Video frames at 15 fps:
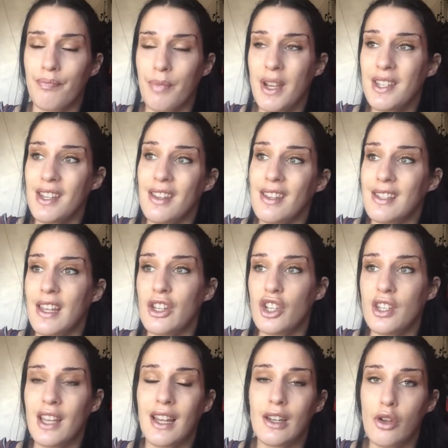Basically they said
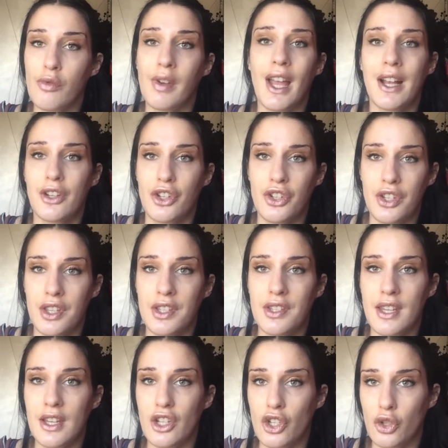she's had a little reaction to the
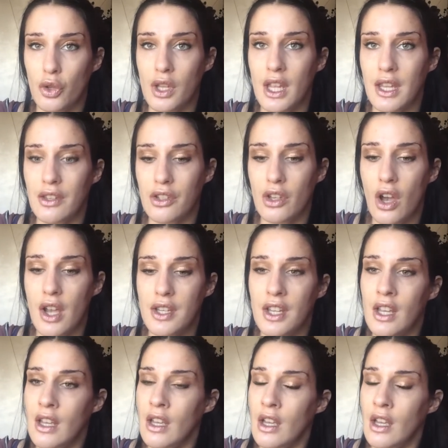stitches on the inside.